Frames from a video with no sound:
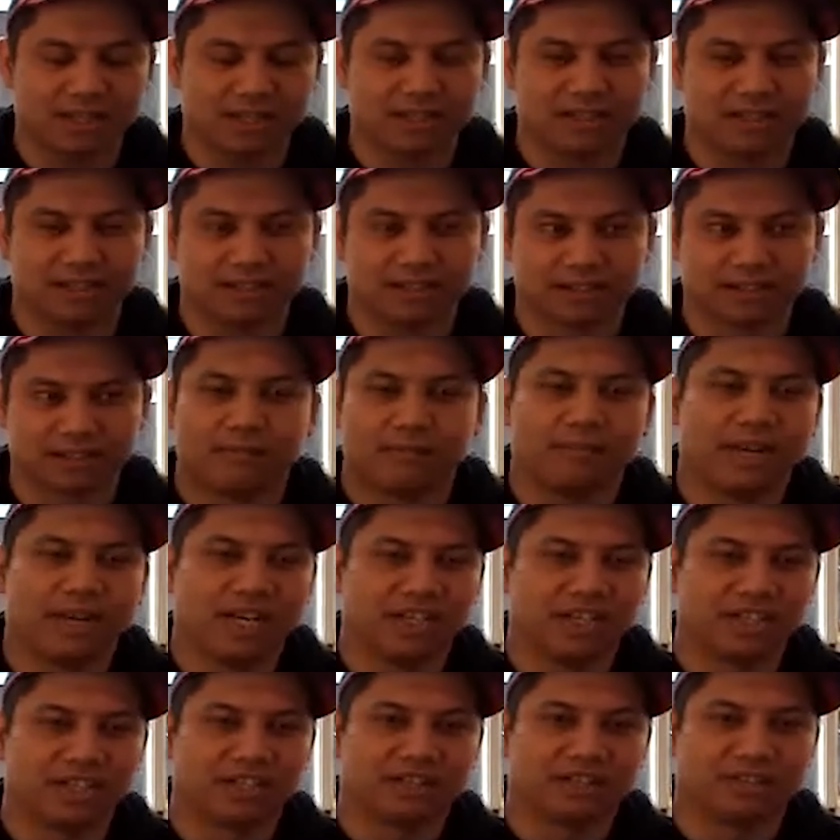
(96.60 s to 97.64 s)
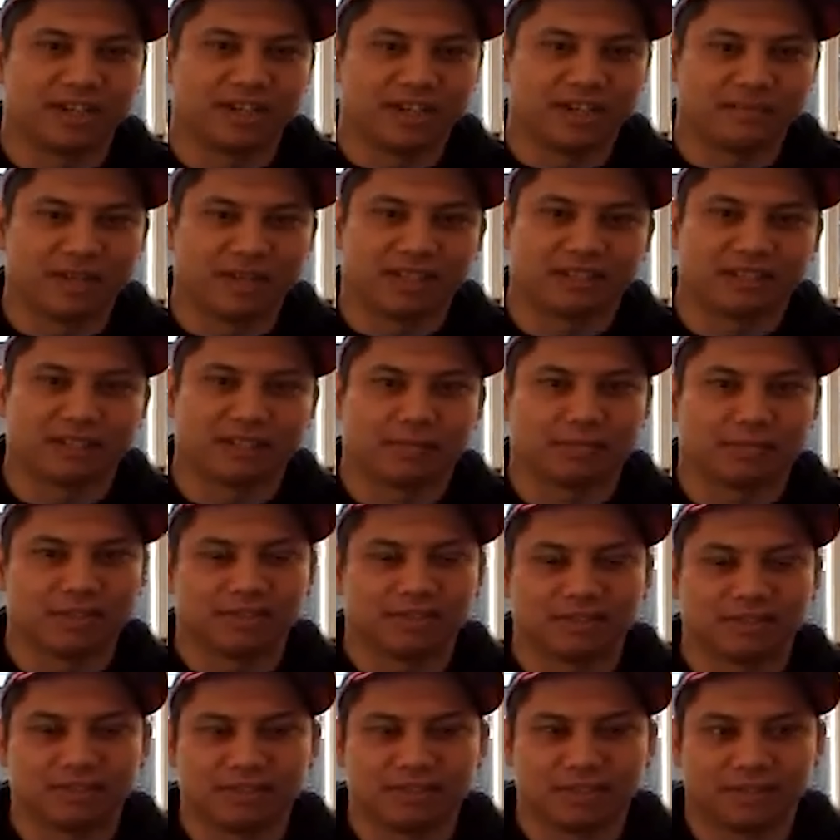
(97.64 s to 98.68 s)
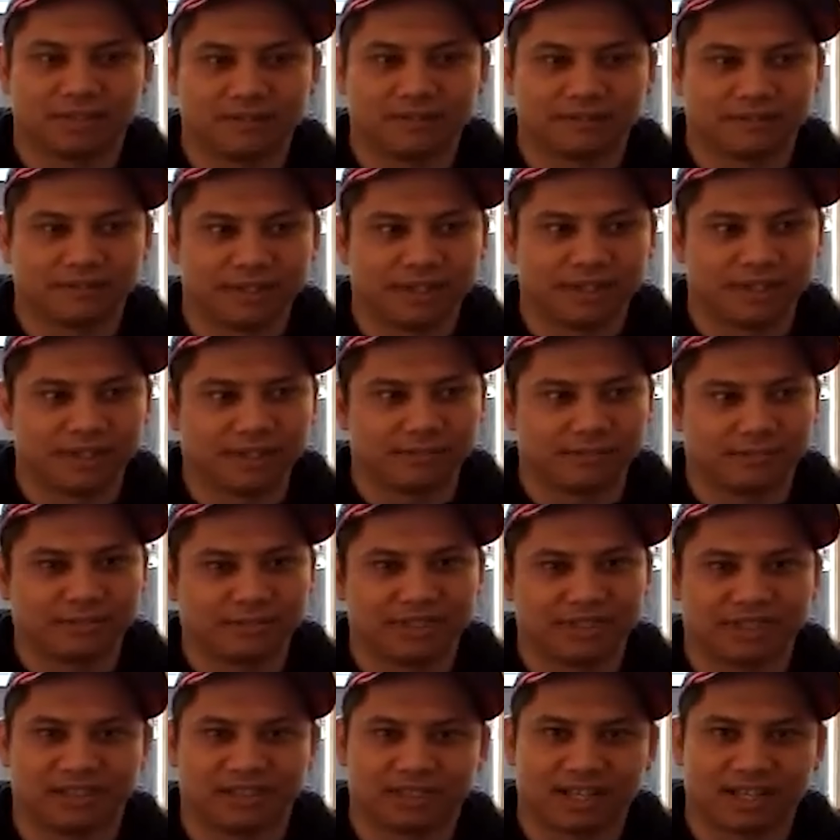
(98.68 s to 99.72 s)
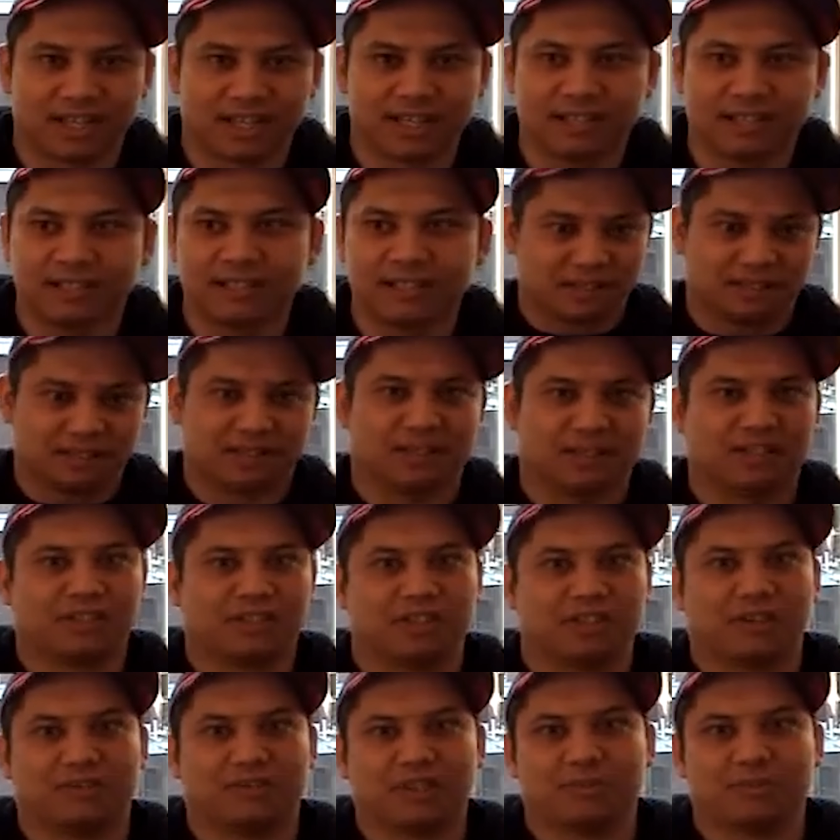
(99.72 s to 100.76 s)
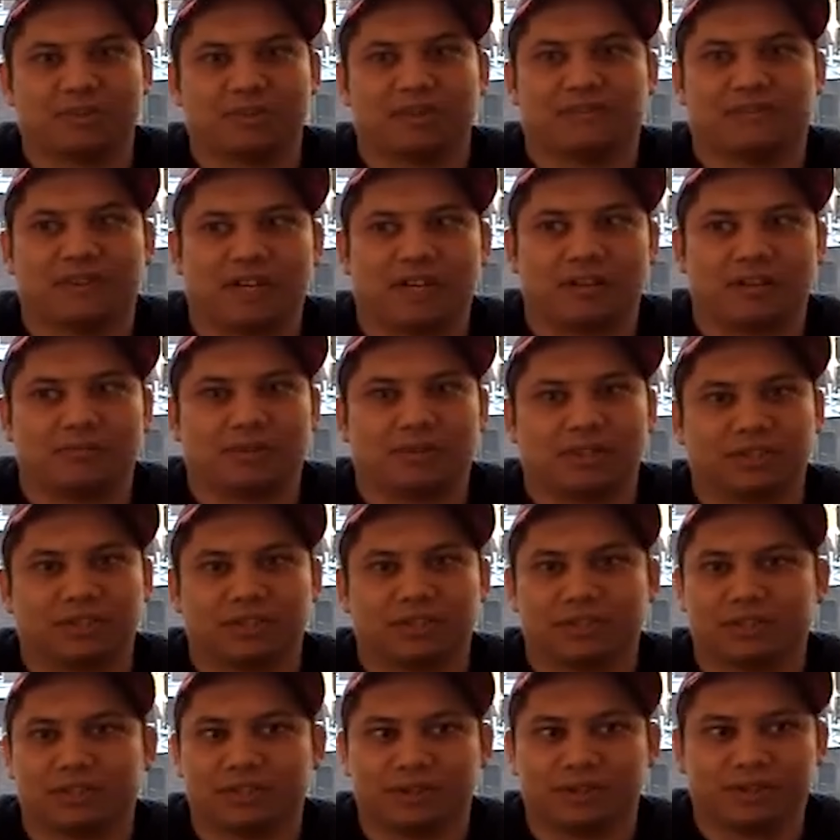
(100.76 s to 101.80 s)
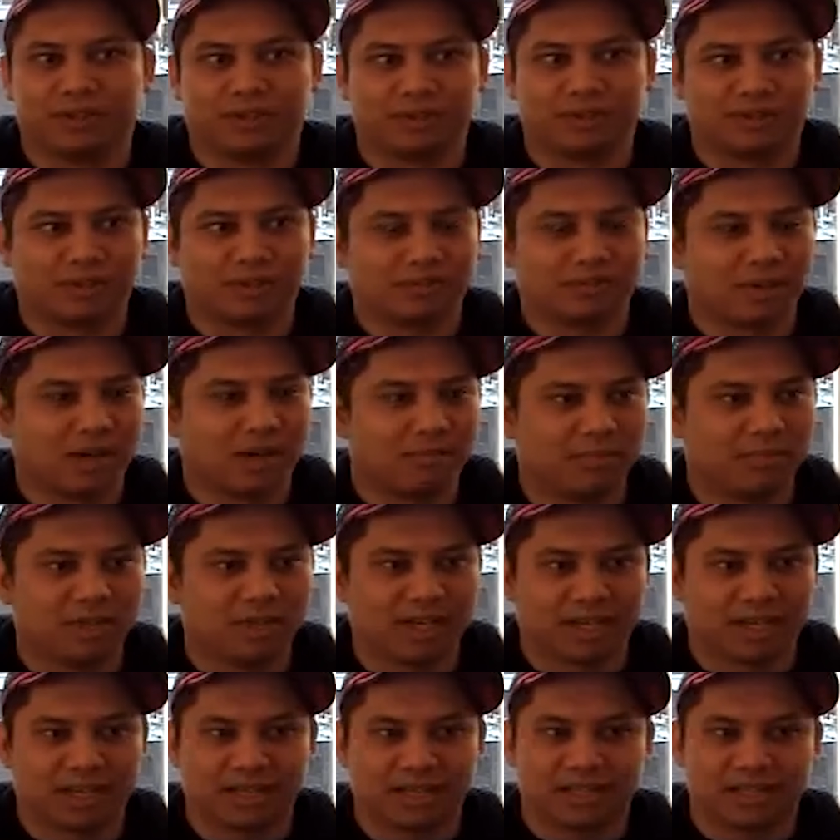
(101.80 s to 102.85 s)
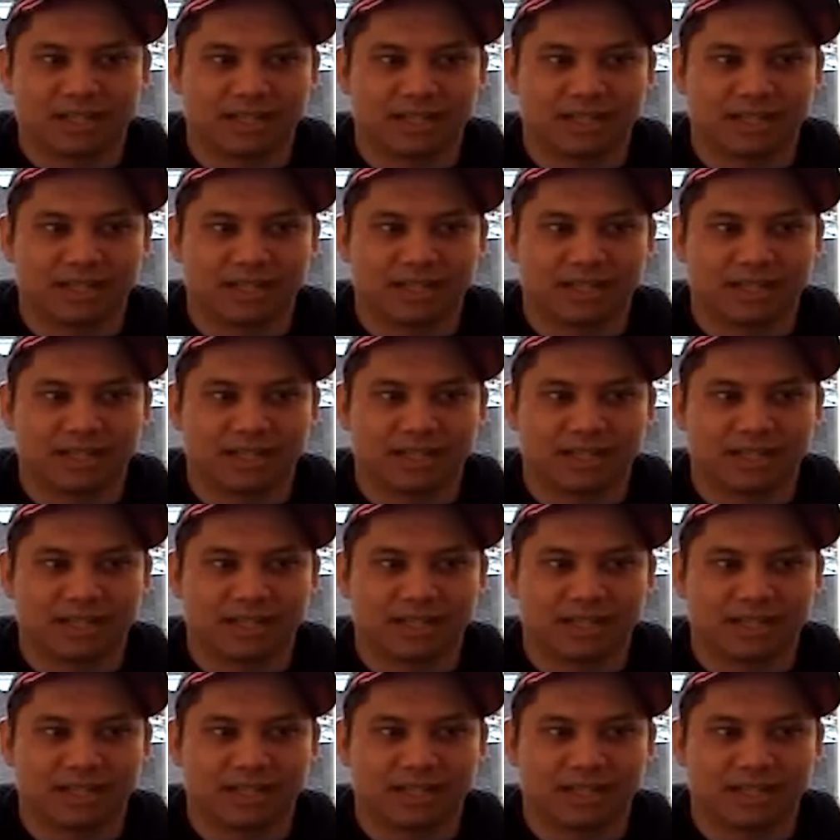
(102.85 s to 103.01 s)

is the mainstream acceptance of um, design. Design should always be available to the public."